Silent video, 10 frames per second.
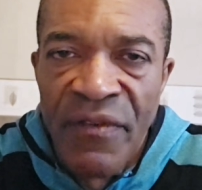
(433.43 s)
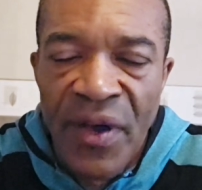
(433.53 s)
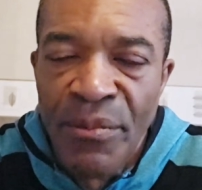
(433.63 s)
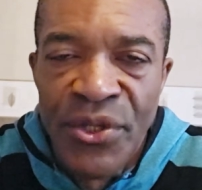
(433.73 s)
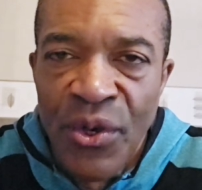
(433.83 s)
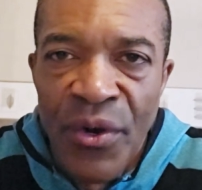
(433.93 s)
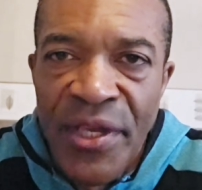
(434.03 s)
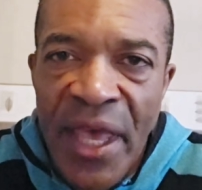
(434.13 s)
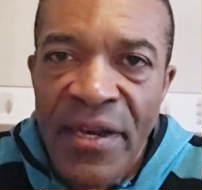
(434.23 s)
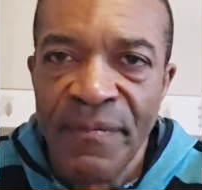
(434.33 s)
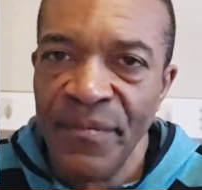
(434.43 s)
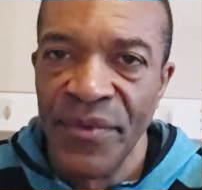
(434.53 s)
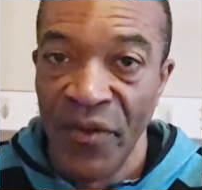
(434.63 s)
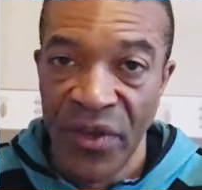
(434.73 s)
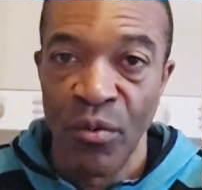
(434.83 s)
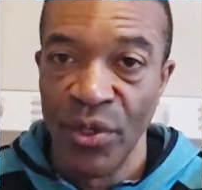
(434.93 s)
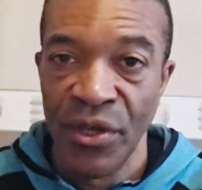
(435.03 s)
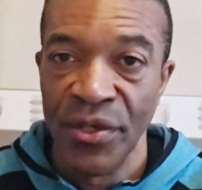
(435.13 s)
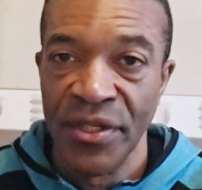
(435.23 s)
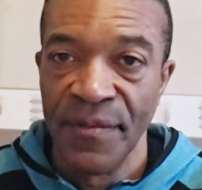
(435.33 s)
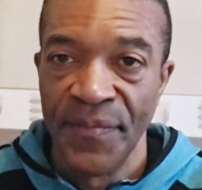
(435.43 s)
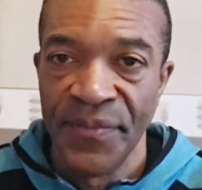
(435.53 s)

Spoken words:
I'm sure again, if it was us,